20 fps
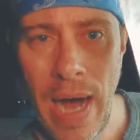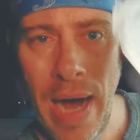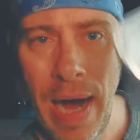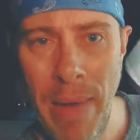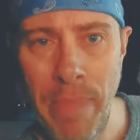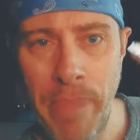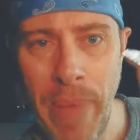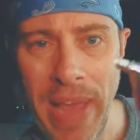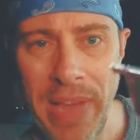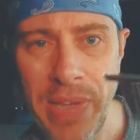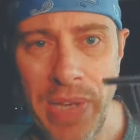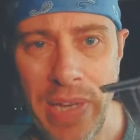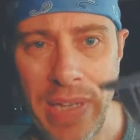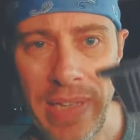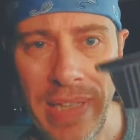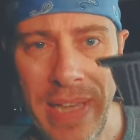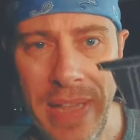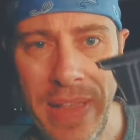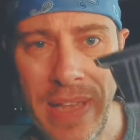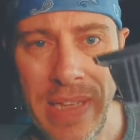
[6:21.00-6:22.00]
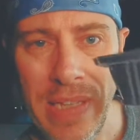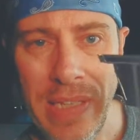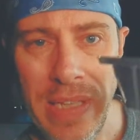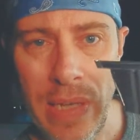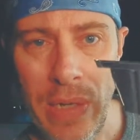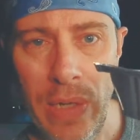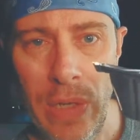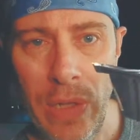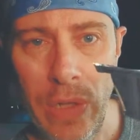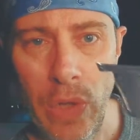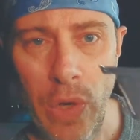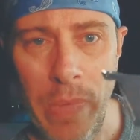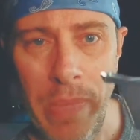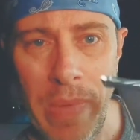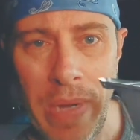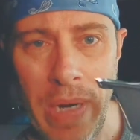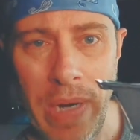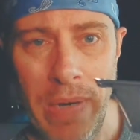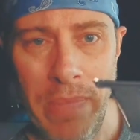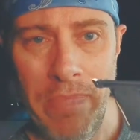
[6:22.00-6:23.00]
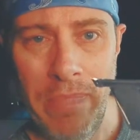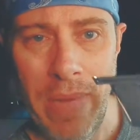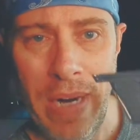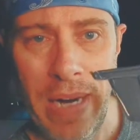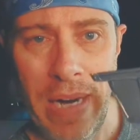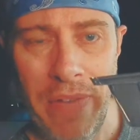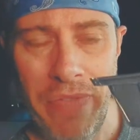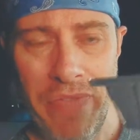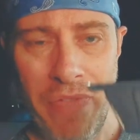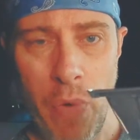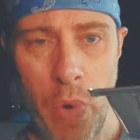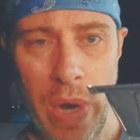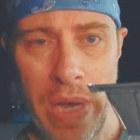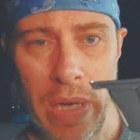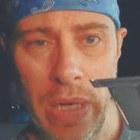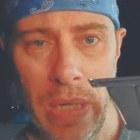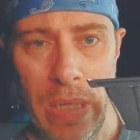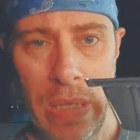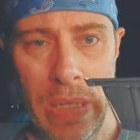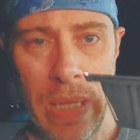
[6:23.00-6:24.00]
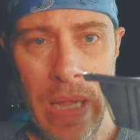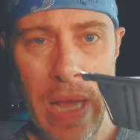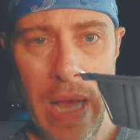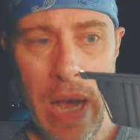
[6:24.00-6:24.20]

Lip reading: basically these little aluminum foil